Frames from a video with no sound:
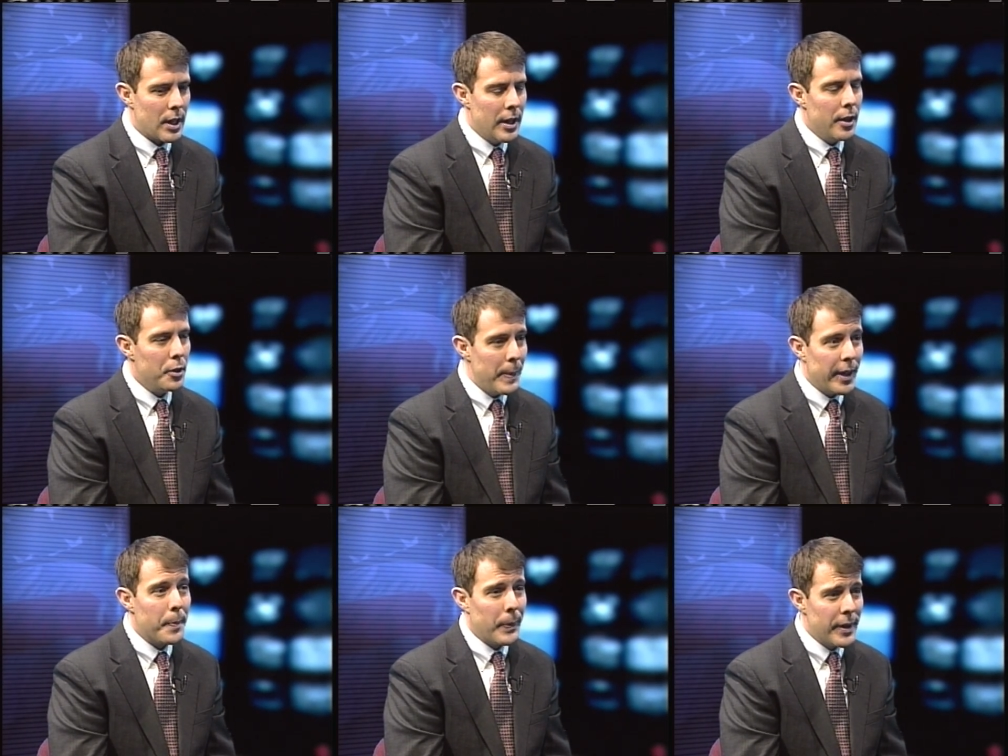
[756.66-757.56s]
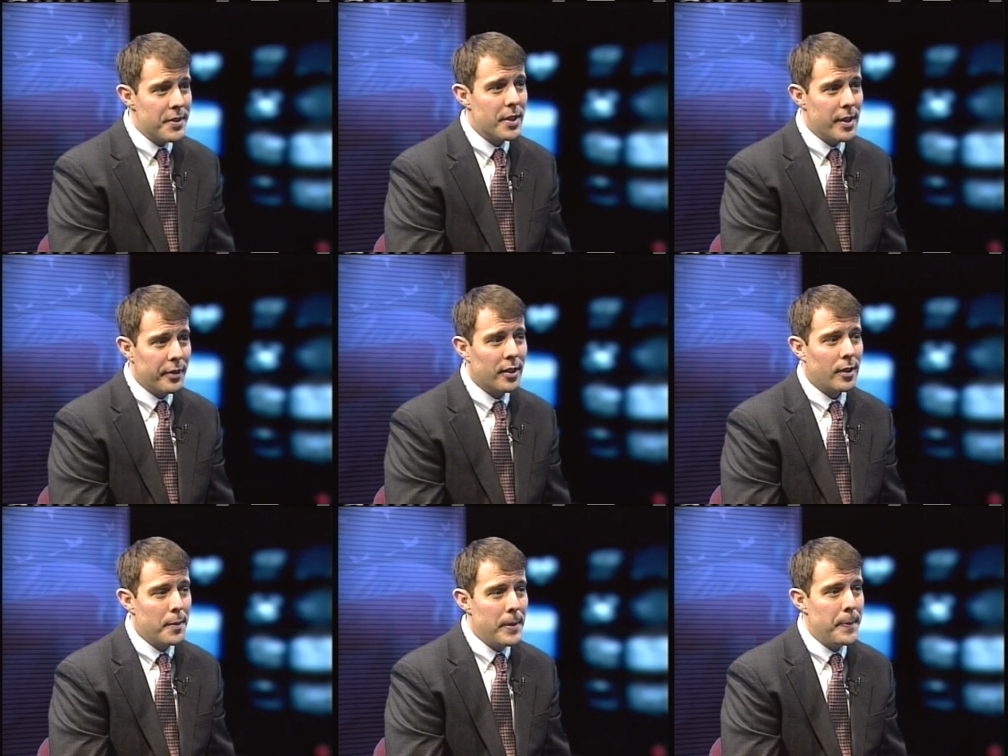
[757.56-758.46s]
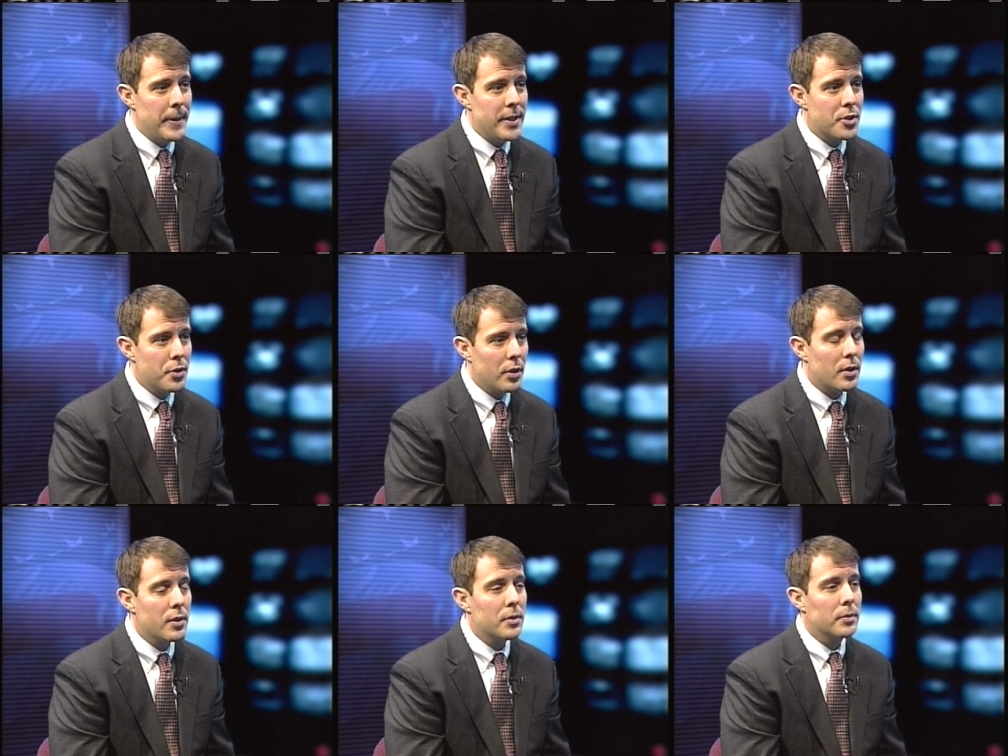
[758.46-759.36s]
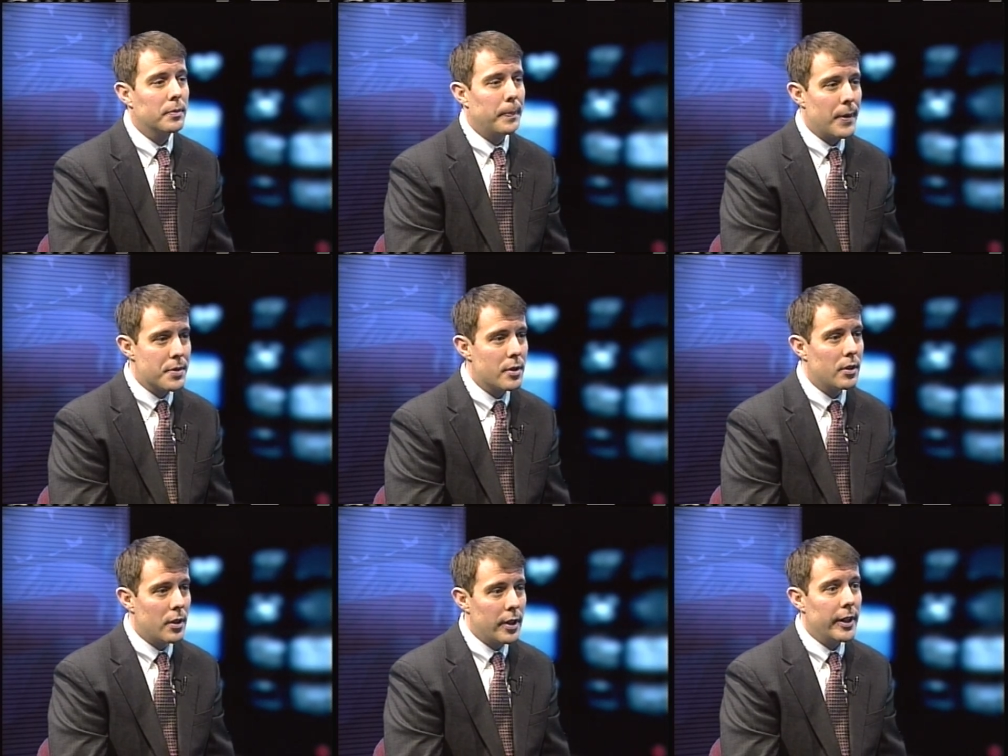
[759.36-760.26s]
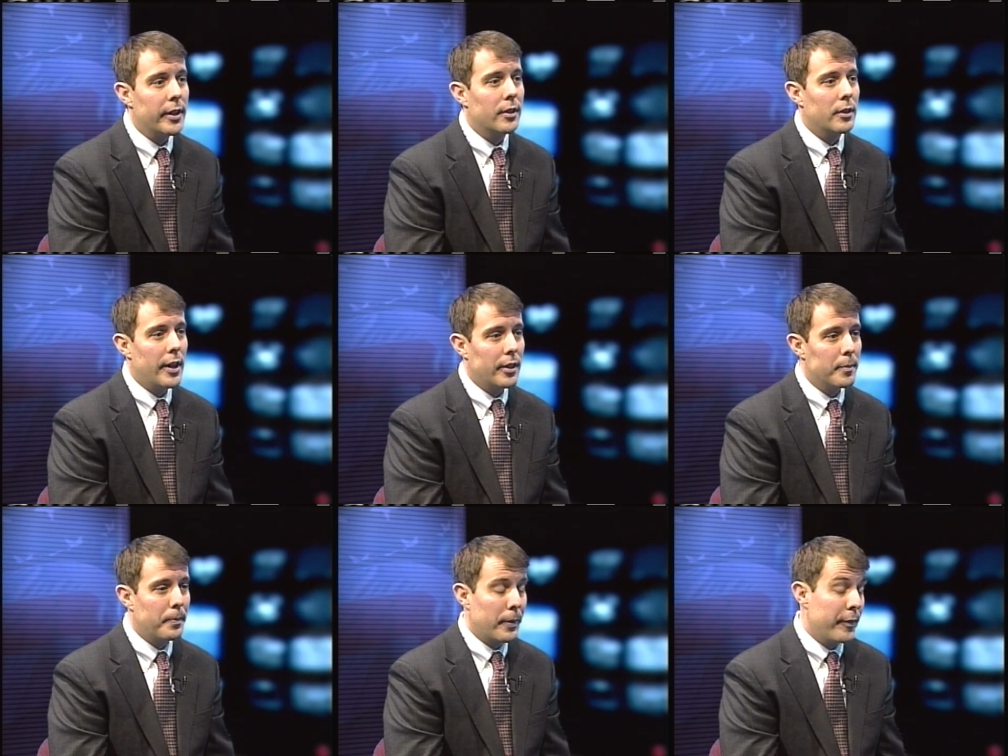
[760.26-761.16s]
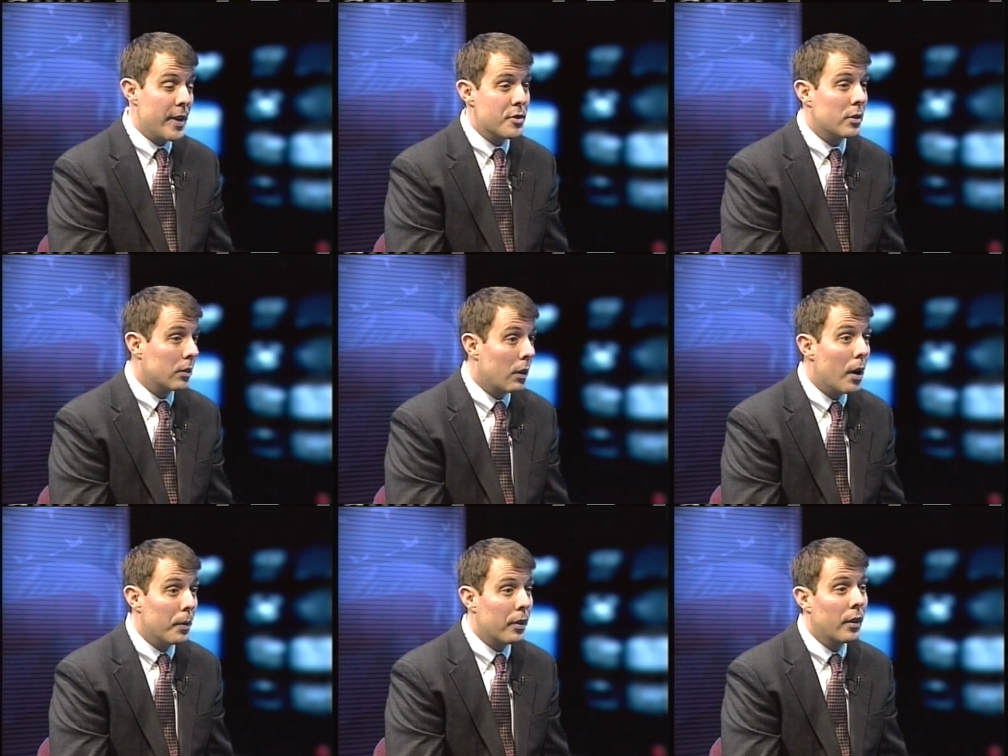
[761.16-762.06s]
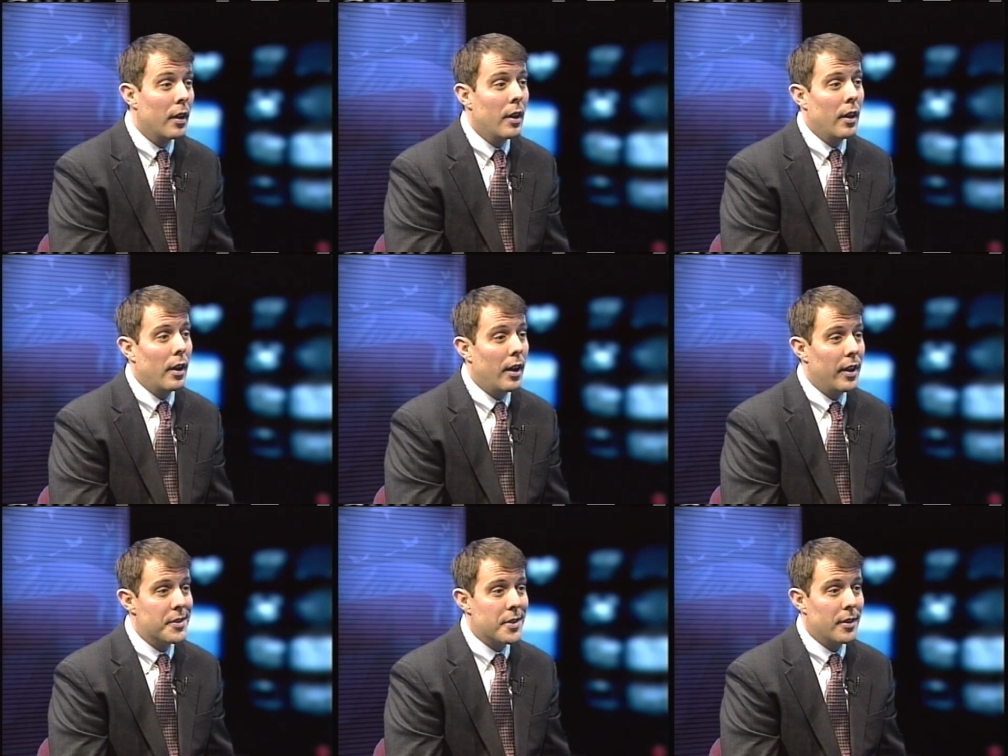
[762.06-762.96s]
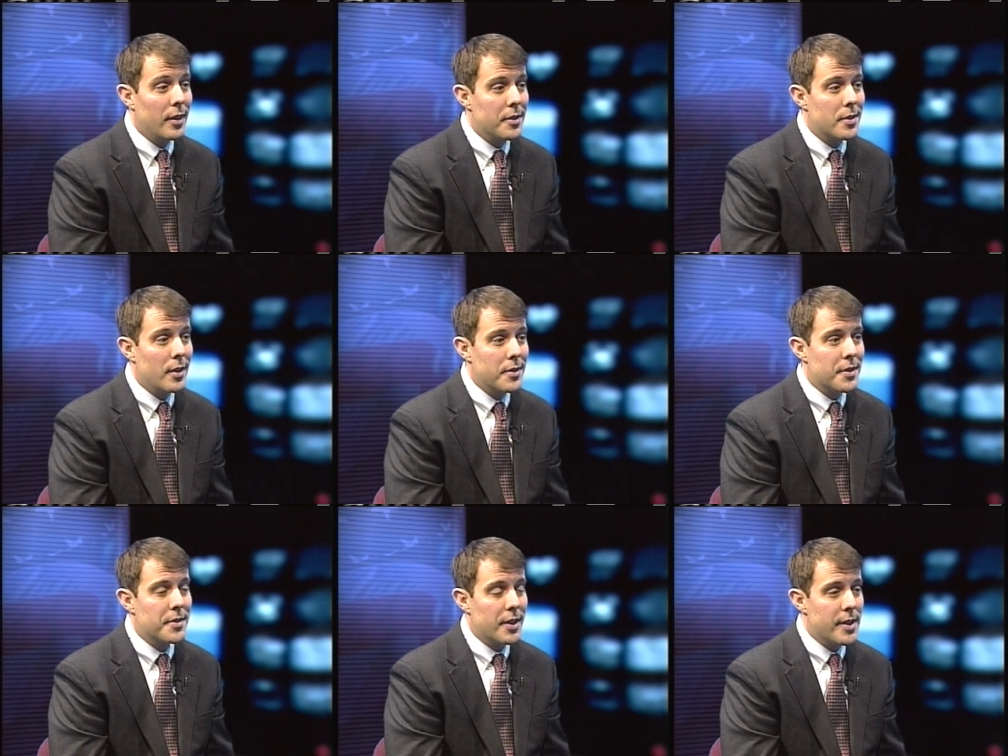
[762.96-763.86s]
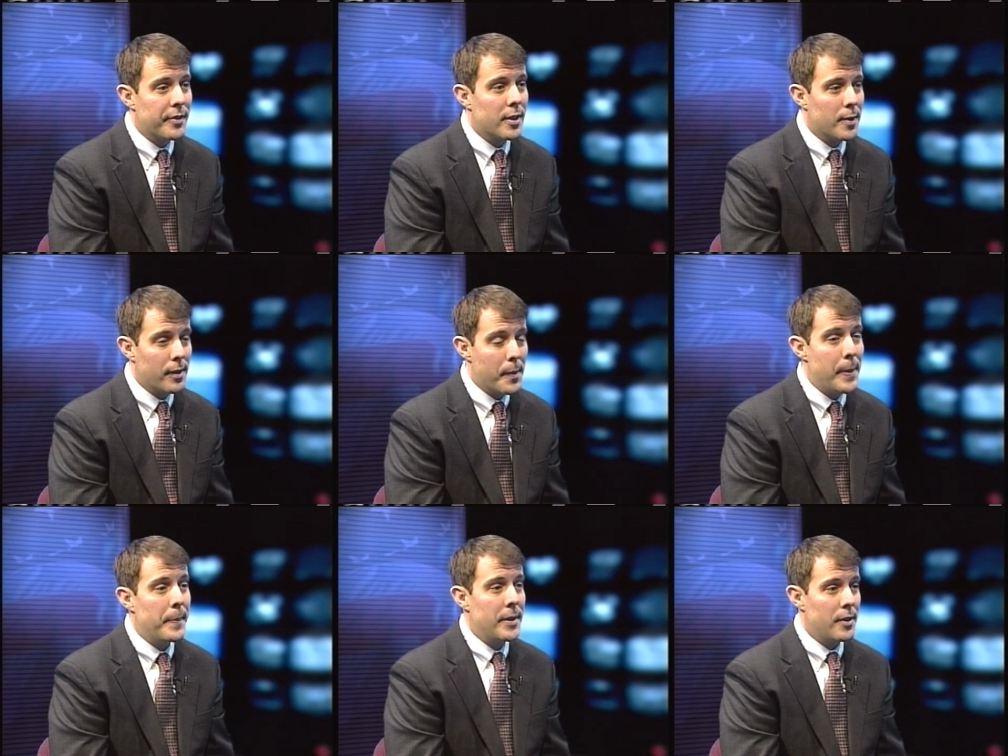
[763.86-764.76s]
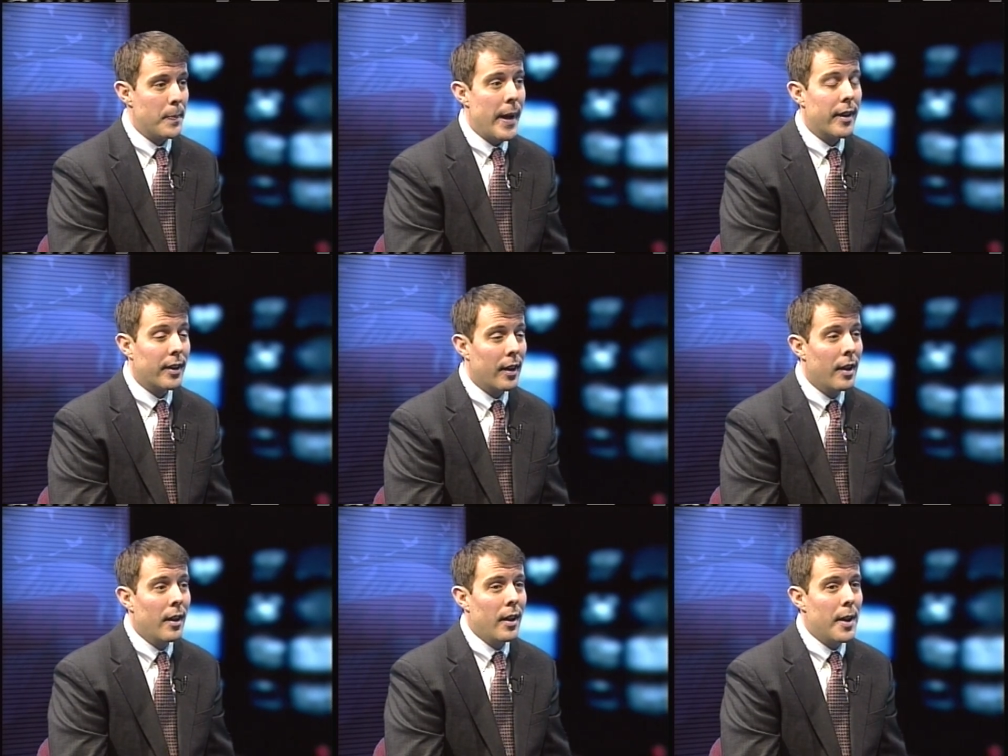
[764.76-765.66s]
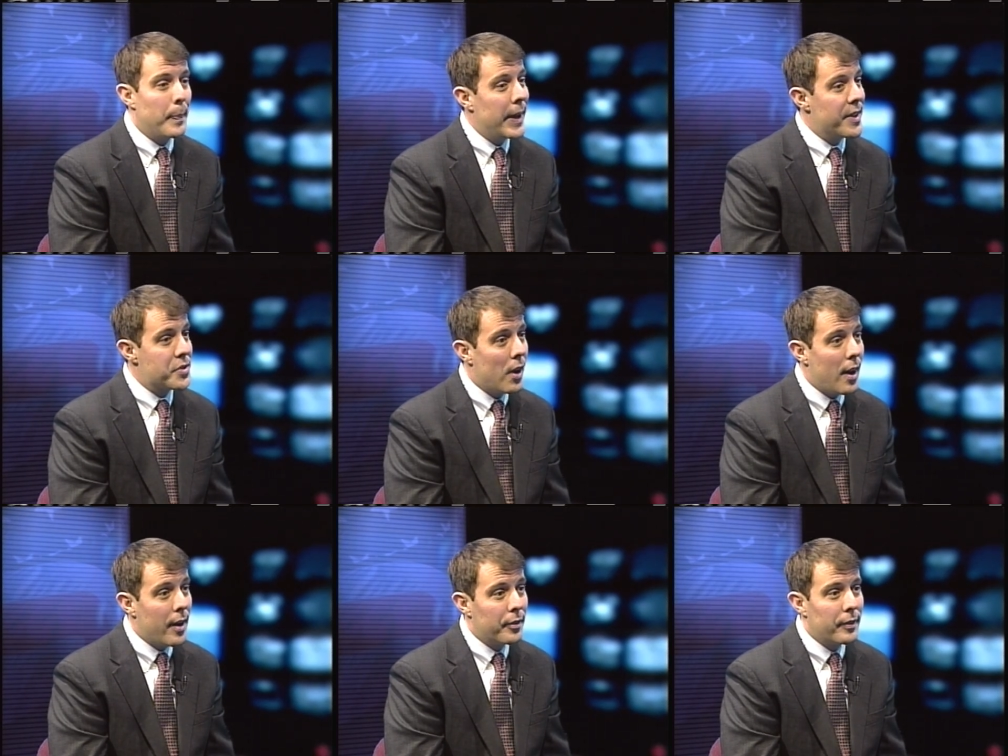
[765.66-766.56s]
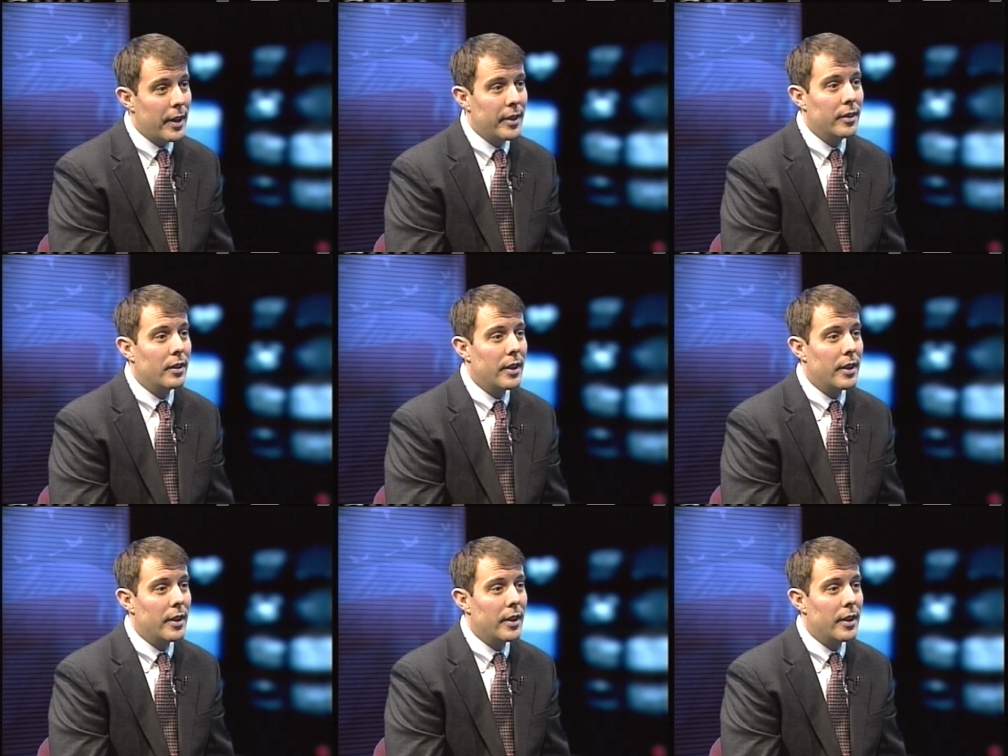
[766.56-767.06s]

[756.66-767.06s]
you make a pretty significant commitment to your own personal learning and professional growth. It's a significant commitment you're making. It pays off, and